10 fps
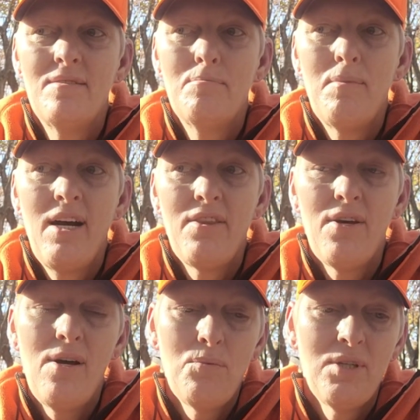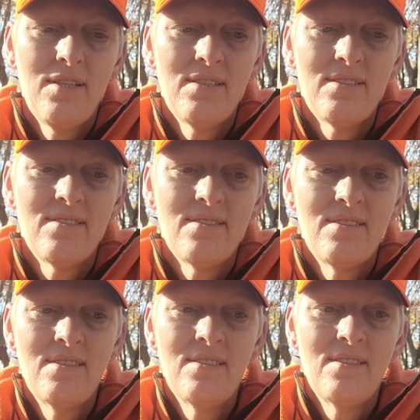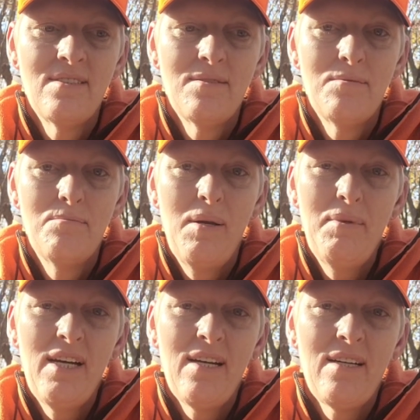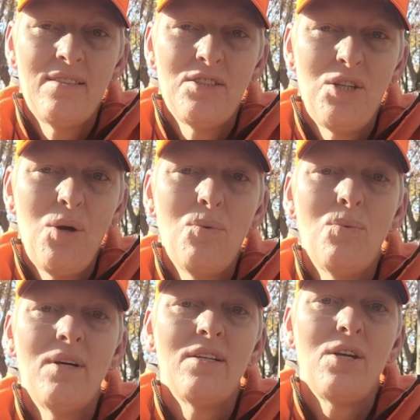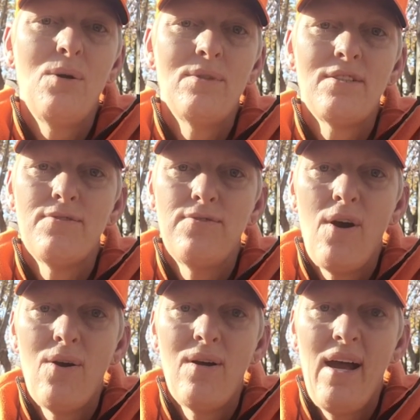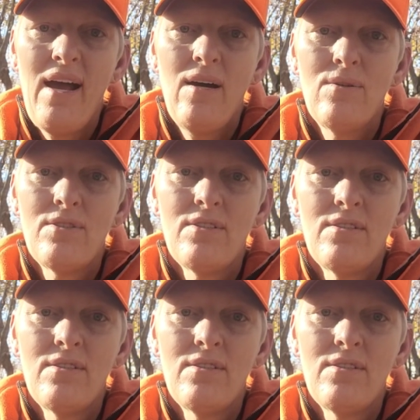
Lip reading: my thought was, maybe I don't want to go as far out